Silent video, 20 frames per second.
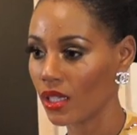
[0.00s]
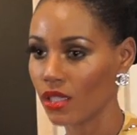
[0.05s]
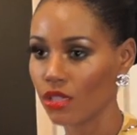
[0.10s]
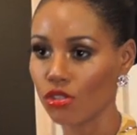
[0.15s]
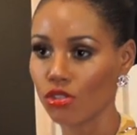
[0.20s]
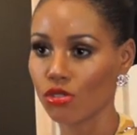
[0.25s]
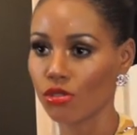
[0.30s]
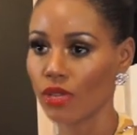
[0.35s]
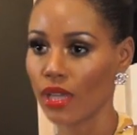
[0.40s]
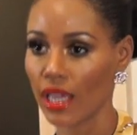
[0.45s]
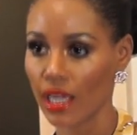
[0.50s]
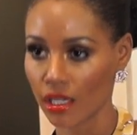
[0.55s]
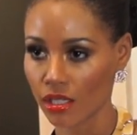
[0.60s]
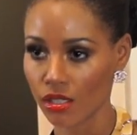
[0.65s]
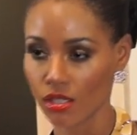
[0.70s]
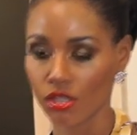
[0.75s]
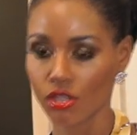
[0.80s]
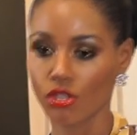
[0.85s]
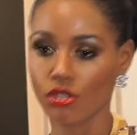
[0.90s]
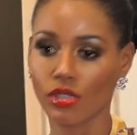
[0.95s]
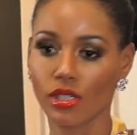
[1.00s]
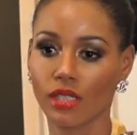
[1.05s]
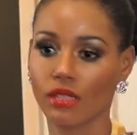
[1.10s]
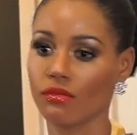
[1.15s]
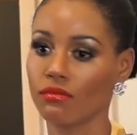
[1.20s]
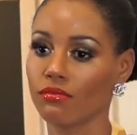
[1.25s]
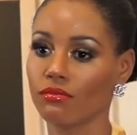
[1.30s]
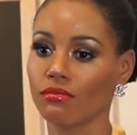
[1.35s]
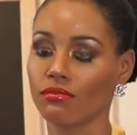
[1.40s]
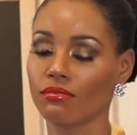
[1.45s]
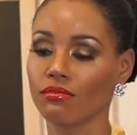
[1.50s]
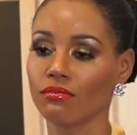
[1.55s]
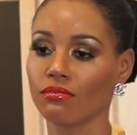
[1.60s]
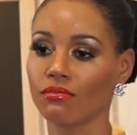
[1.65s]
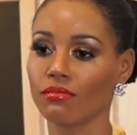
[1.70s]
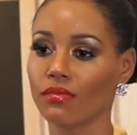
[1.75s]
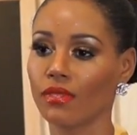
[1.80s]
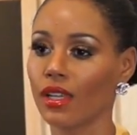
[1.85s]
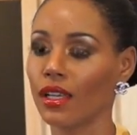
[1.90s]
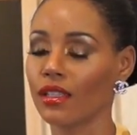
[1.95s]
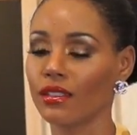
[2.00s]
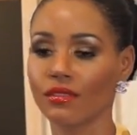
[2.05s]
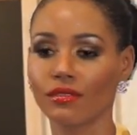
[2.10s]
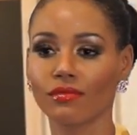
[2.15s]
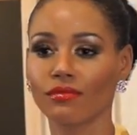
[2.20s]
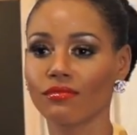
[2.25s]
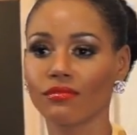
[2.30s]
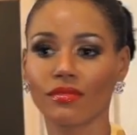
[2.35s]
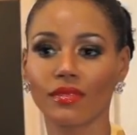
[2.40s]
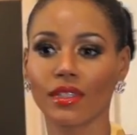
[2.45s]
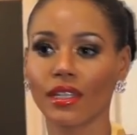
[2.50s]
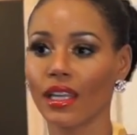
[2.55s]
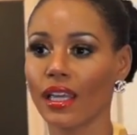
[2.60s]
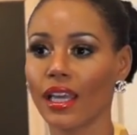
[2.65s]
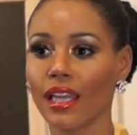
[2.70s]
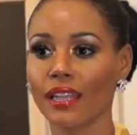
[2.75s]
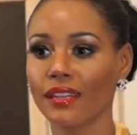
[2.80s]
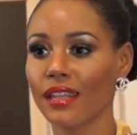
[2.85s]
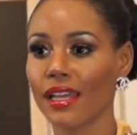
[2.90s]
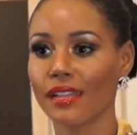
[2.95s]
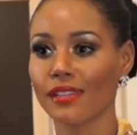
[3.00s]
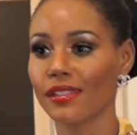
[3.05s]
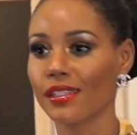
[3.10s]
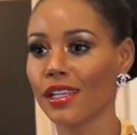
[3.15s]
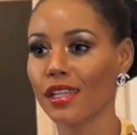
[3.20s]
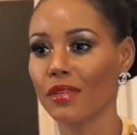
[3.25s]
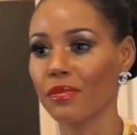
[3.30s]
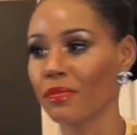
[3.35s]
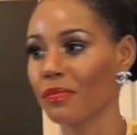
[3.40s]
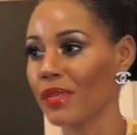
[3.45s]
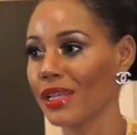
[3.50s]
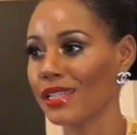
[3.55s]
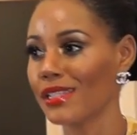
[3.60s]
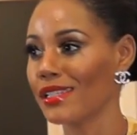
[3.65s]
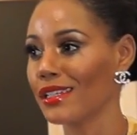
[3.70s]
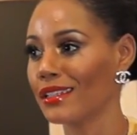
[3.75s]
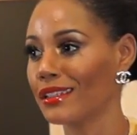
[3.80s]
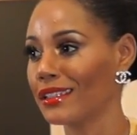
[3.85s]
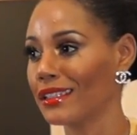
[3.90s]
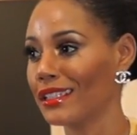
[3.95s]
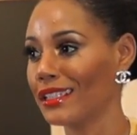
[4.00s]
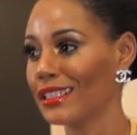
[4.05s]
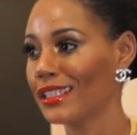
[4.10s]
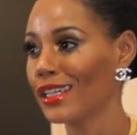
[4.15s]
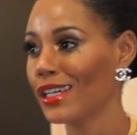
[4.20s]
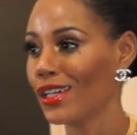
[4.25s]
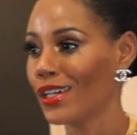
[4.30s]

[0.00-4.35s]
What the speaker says: and to execute it, and that's it basically.